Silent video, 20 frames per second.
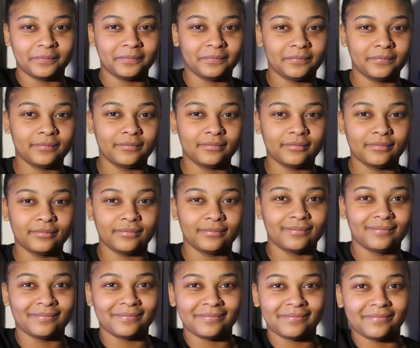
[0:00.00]

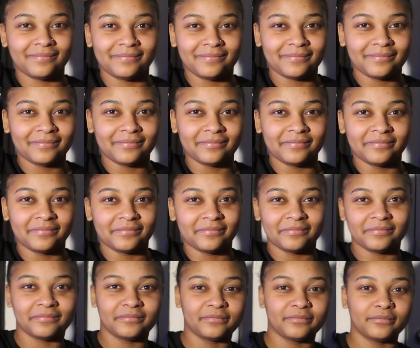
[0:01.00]

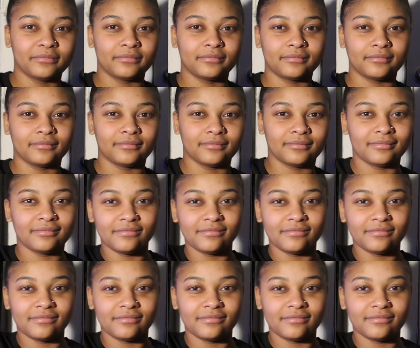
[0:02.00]
Nothing is said.